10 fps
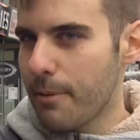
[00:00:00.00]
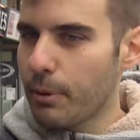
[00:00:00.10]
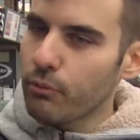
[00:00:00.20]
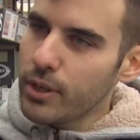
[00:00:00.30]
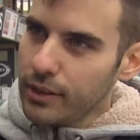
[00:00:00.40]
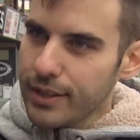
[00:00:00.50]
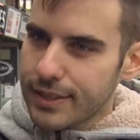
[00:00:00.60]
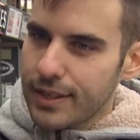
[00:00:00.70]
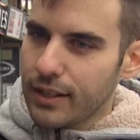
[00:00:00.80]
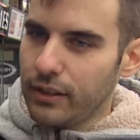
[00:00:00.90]
But
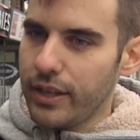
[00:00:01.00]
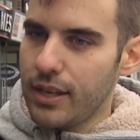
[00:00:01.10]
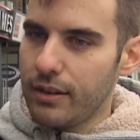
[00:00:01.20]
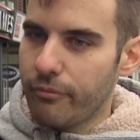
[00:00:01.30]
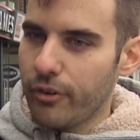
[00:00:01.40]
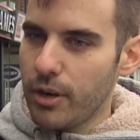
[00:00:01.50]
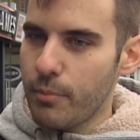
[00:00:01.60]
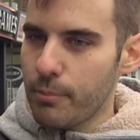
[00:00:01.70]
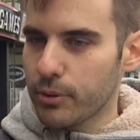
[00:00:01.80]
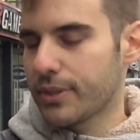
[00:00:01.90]
realistically, Freedom
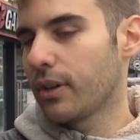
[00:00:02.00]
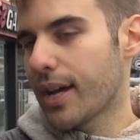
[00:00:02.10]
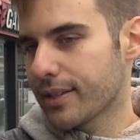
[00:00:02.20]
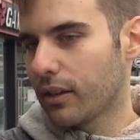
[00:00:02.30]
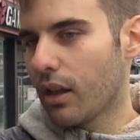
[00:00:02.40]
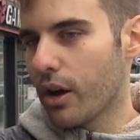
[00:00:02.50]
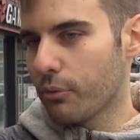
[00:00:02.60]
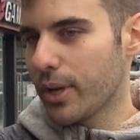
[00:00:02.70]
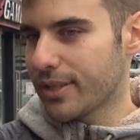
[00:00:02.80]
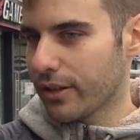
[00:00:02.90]
Mobile still has a long
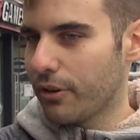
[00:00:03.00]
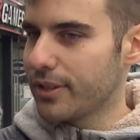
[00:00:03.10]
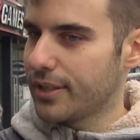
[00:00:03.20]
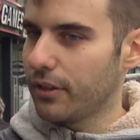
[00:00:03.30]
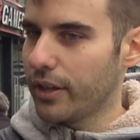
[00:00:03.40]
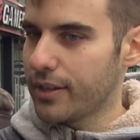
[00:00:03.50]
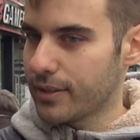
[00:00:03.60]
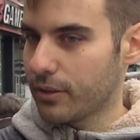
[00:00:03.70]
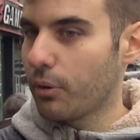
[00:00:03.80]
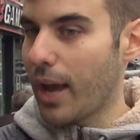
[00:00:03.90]
way to go until it is